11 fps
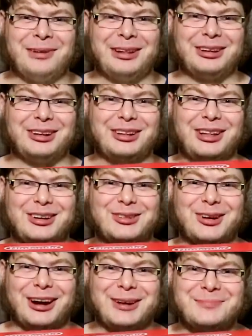My little
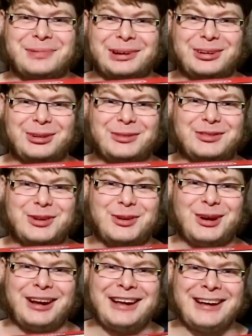electronic bundle of
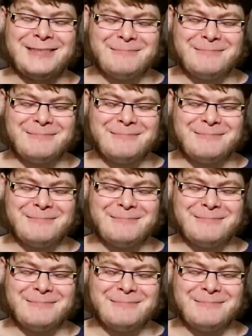joy.